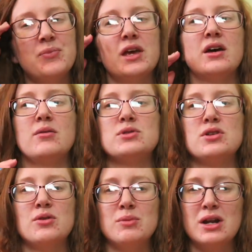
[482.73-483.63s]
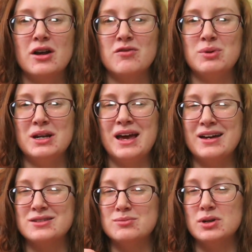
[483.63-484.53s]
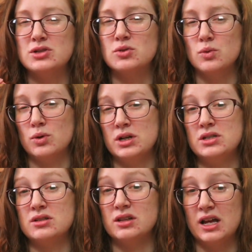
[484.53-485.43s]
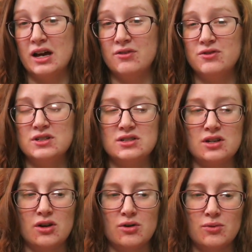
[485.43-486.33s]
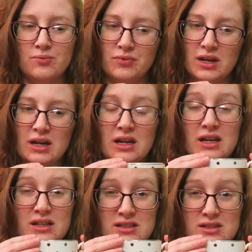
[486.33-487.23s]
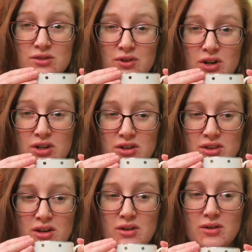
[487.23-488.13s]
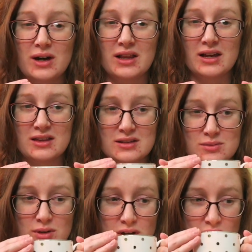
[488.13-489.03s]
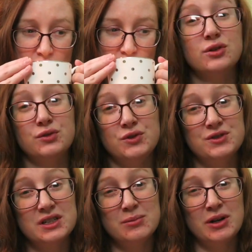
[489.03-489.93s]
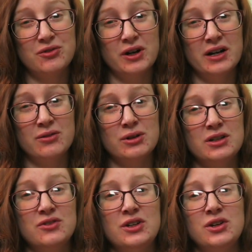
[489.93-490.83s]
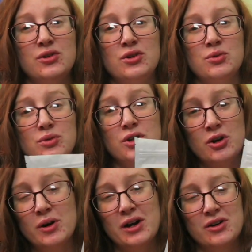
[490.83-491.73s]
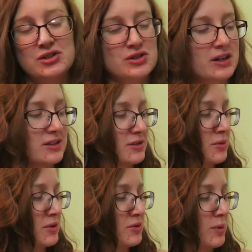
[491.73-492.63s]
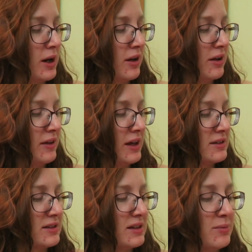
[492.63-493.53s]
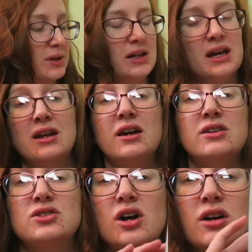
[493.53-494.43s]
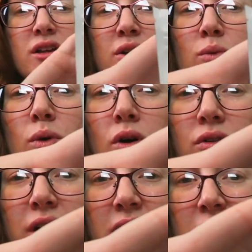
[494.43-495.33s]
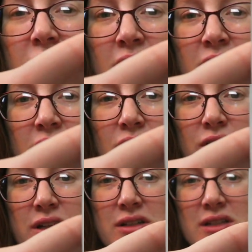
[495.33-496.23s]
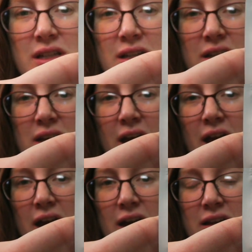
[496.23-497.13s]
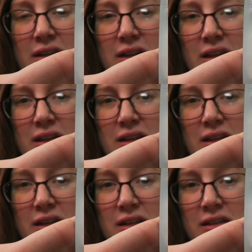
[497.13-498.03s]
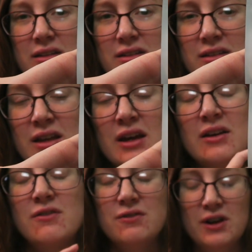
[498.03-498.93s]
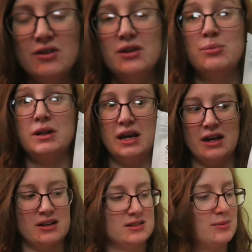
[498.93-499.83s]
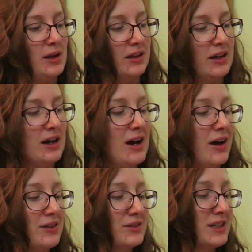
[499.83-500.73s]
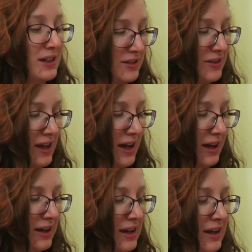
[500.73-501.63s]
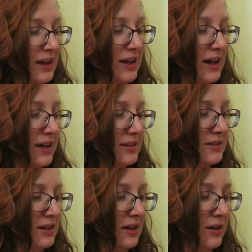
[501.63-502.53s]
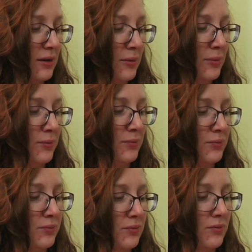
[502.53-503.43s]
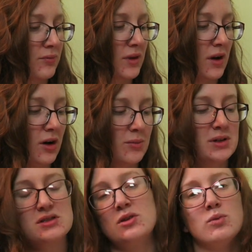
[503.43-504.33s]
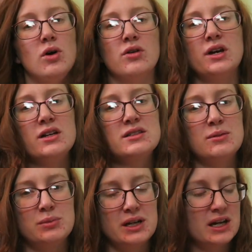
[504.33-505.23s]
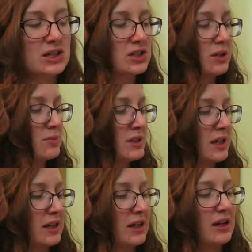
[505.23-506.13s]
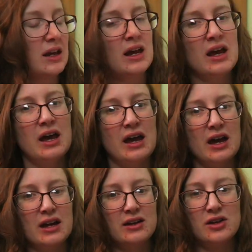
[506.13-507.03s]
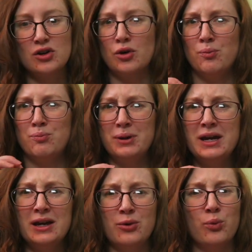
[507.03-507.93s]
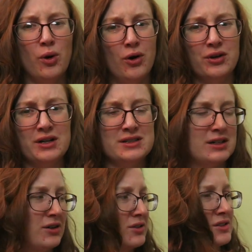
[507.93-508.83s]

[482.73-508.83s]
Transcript: Um, so there may not have been as much orange left. So it is still very good though. I like this one. So if you've seen my Friday Reads video, you will know I already tried this one as well, and that is the Banana Chocolate Walnut green tea and it is very banana smelling. I'll tell you that. It has um, almonds and walnuts and banana chips in it and there are big walnuts in here.